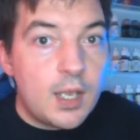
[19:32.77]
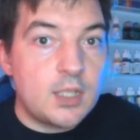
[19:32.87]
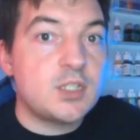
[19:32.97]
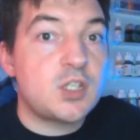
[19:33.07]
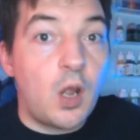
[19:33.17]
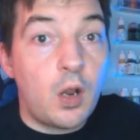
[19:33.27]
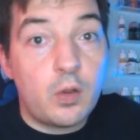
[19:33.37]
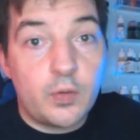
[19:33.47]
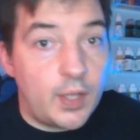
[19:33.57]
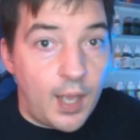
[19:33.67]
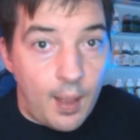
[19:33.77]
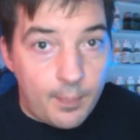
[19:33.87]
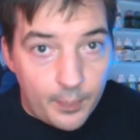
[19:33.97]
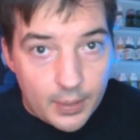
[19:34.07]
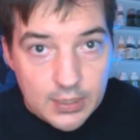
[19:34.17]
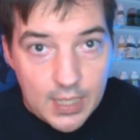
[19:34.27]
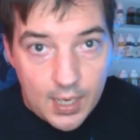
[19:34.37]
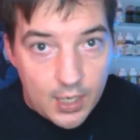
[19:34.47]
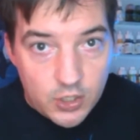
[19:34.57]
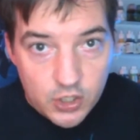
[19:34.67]
And Skarre only complements
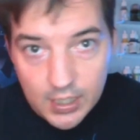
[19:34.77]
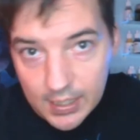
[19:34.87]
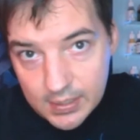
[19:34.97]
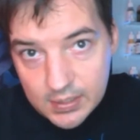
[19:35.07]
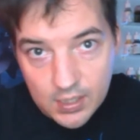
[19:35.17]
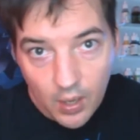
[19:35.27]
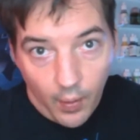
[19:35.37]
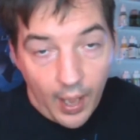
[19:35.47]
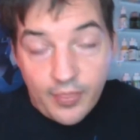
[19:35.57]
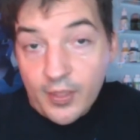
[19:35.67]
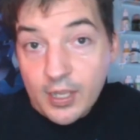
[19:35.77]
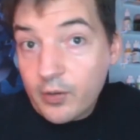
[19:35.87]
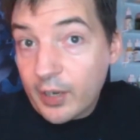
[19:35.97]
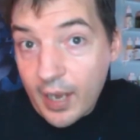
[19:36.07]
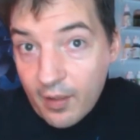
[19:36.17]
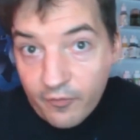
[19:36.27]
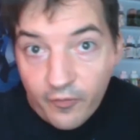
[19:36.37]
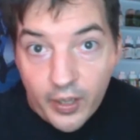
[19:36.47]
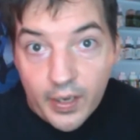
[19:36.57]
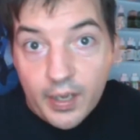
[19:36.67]
that as she is. So I think you're going to have
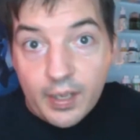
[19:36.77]
fun.